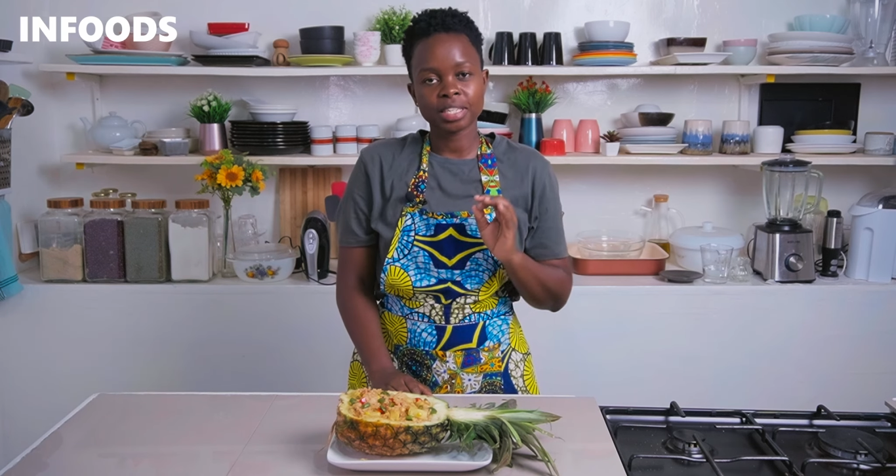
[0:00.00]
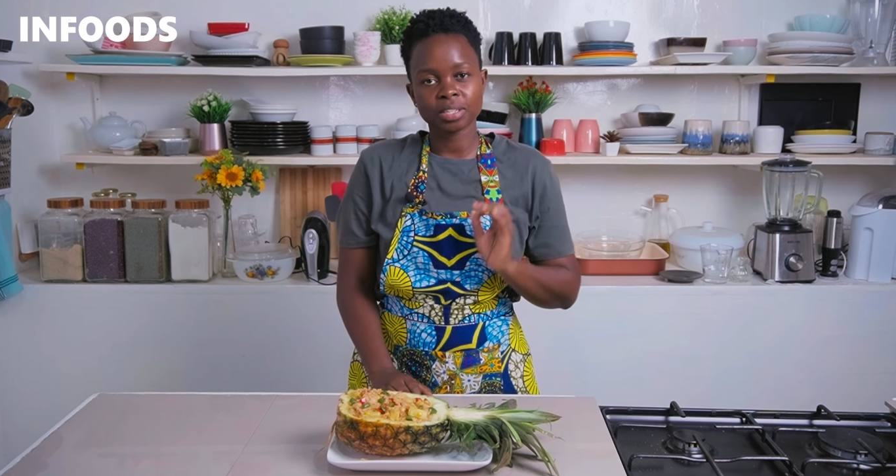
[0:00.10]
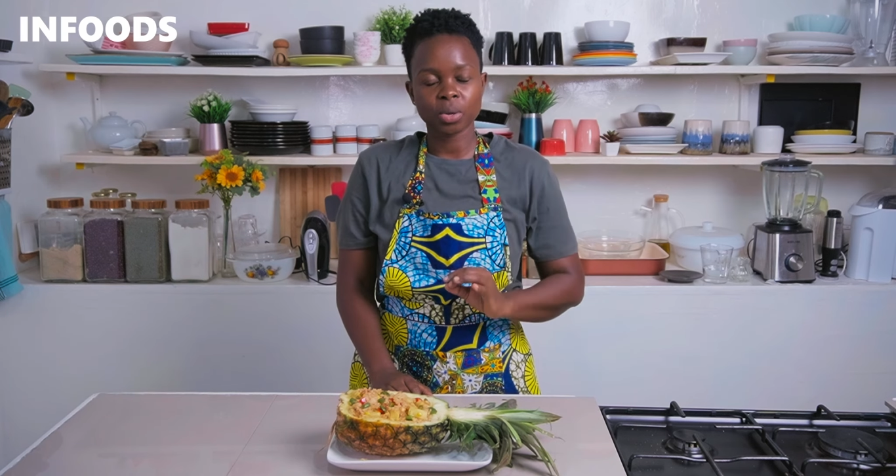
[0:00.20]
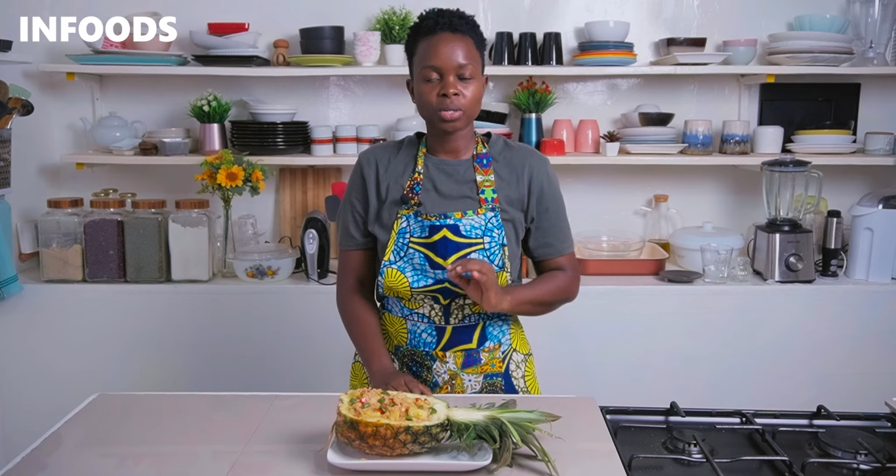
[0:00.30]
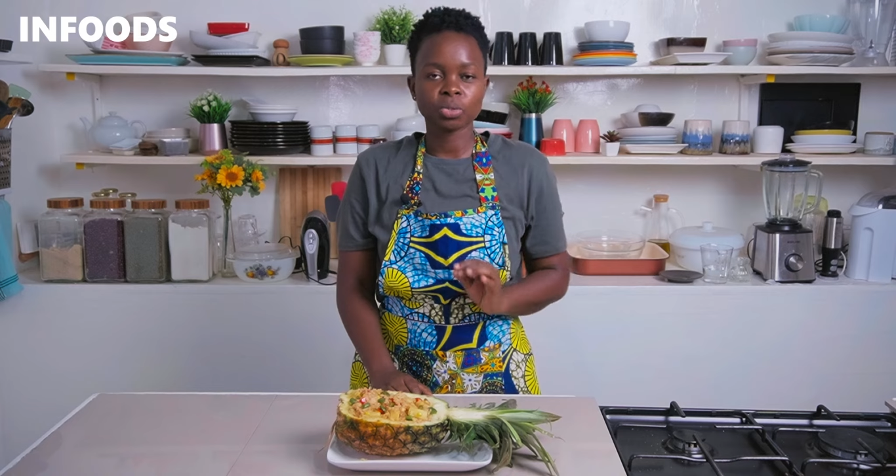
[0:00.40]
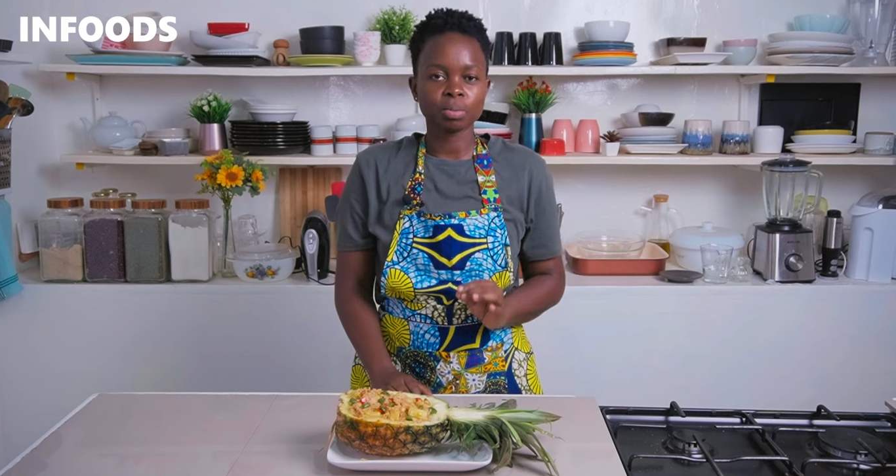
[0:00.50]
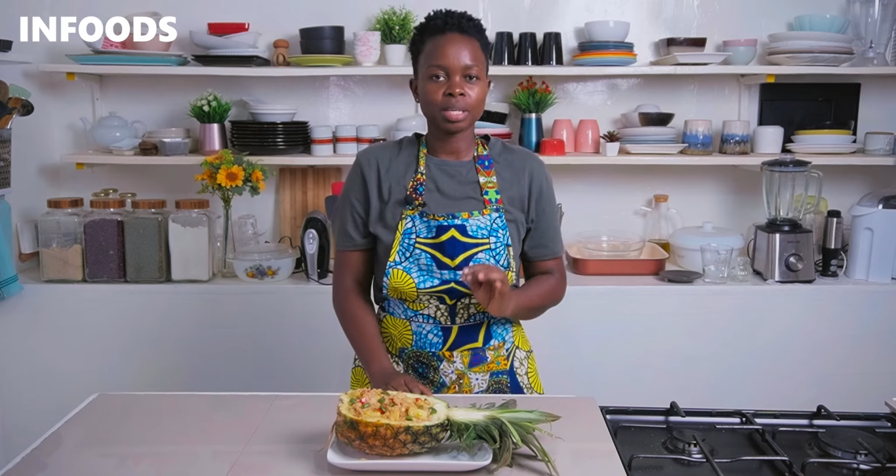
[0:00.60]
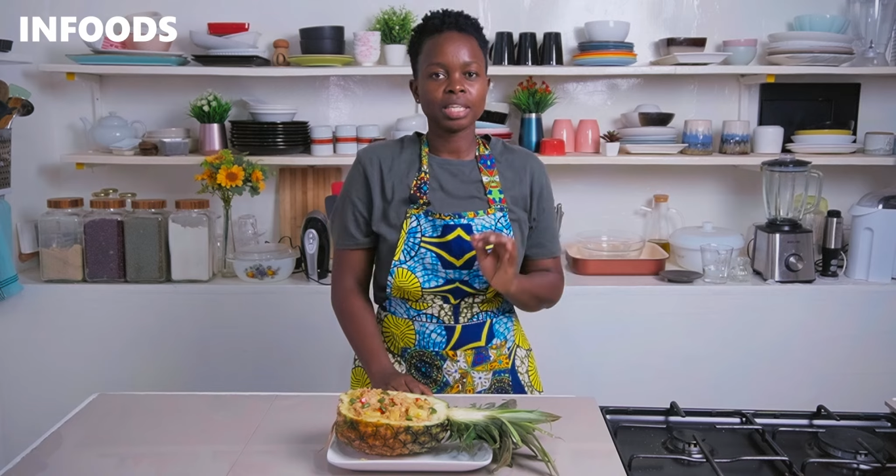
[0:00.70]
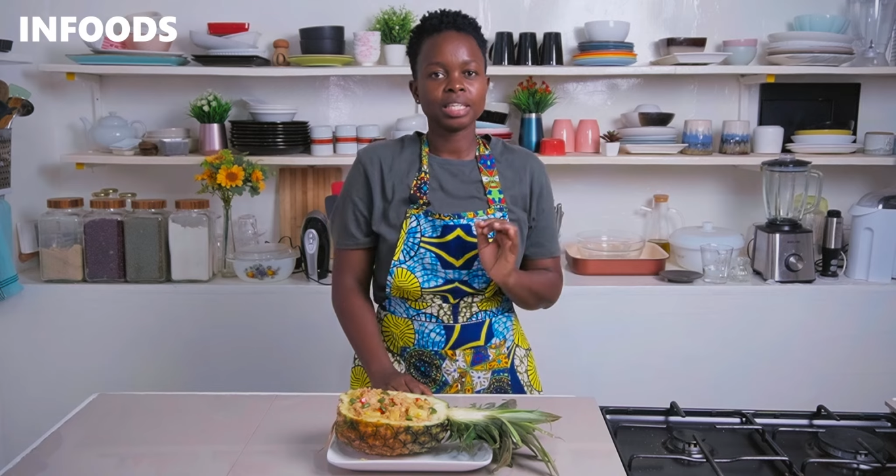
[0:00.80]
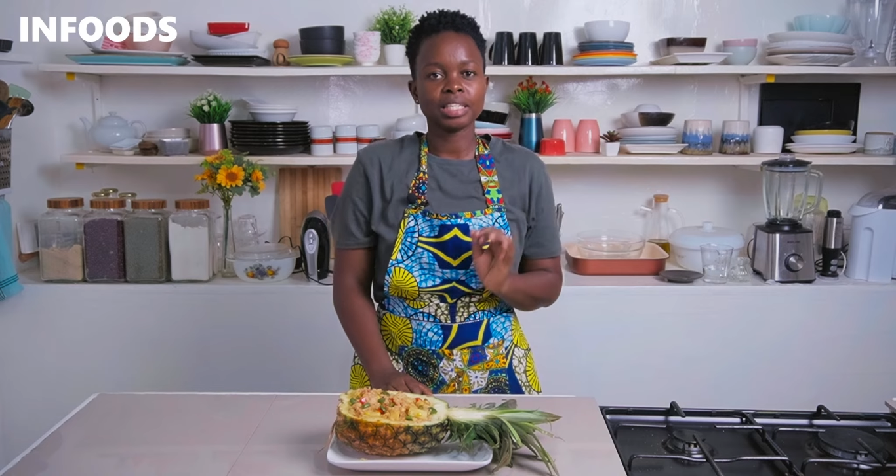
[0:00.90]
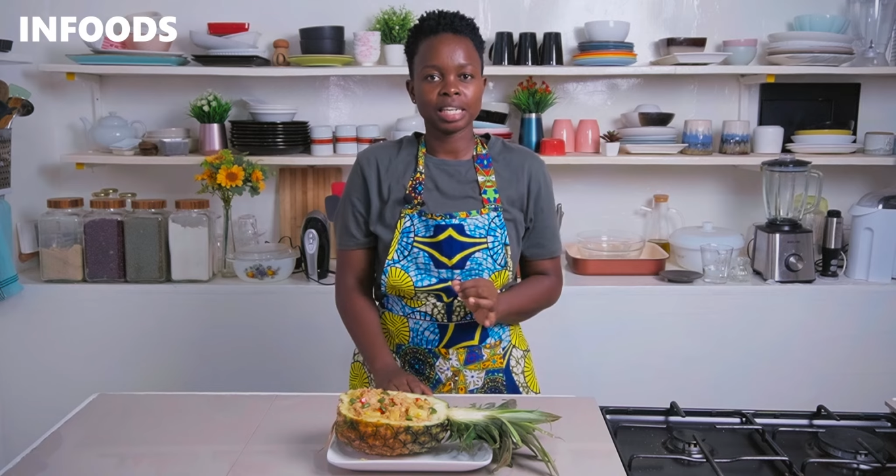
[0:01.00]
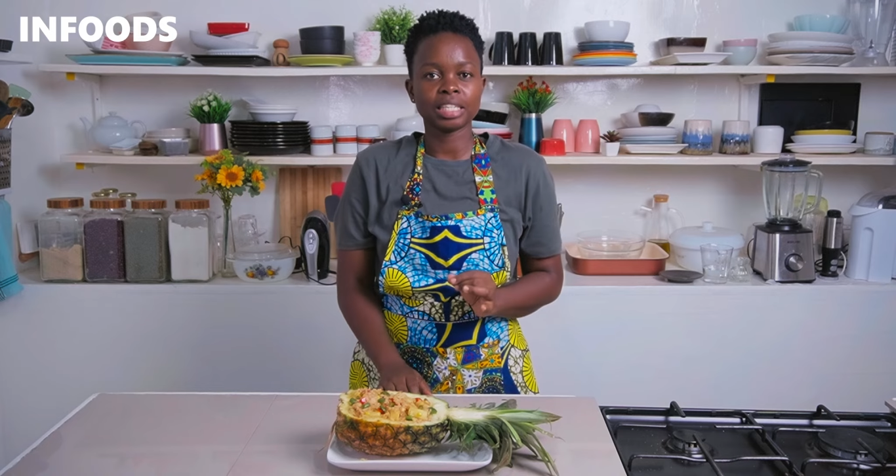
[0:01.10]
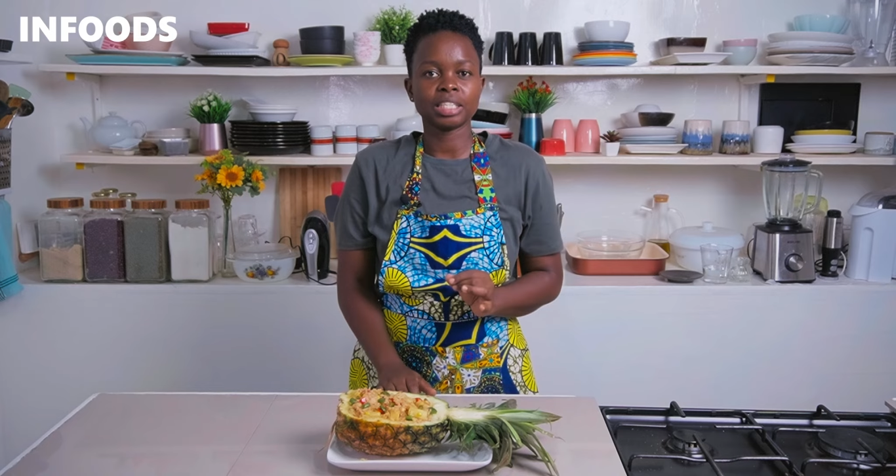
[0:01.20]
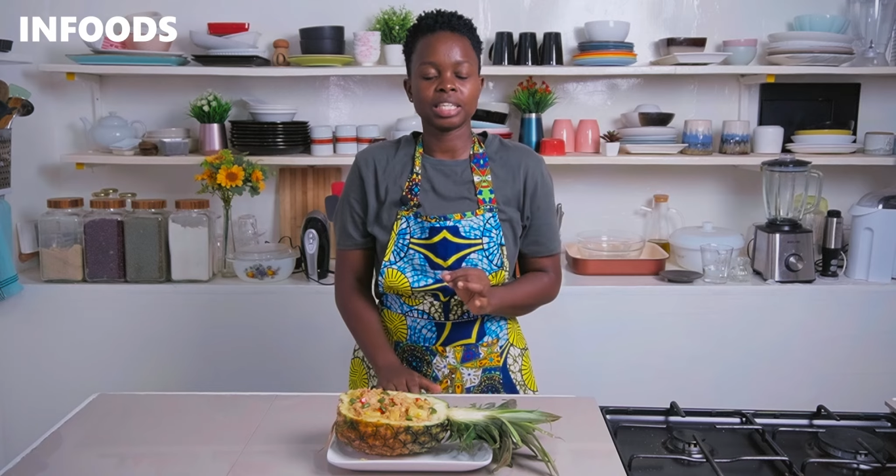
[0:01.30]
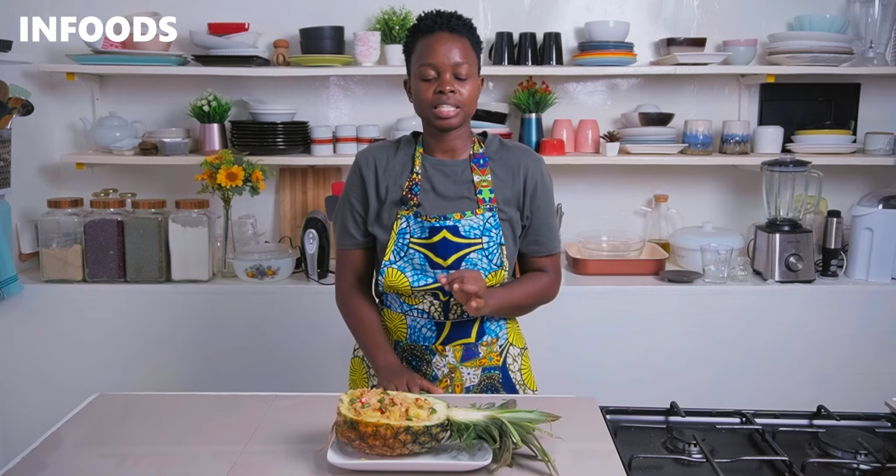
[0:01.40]
is going to be
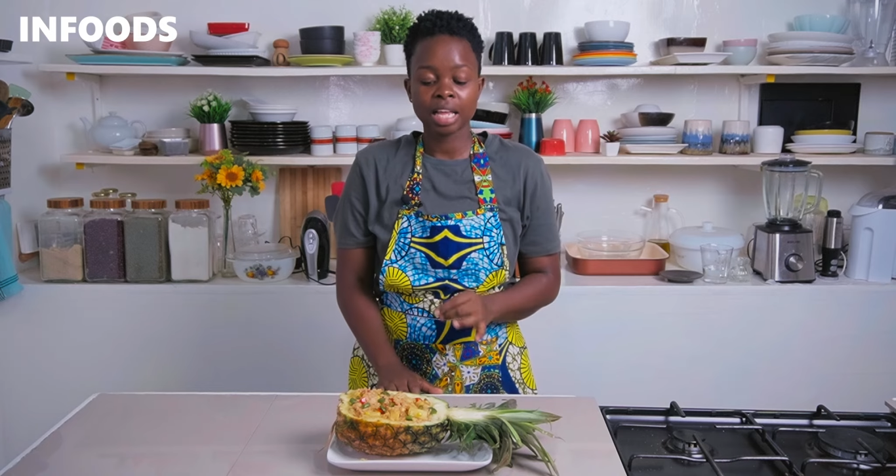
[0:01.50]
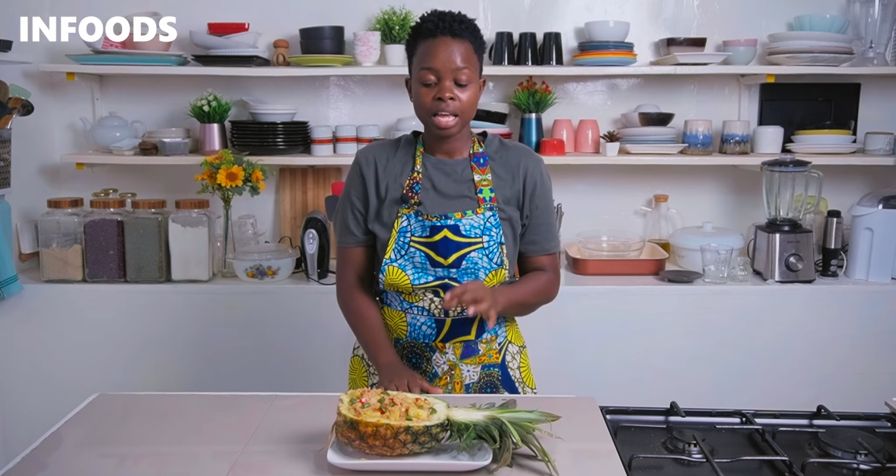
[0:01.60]
delicious.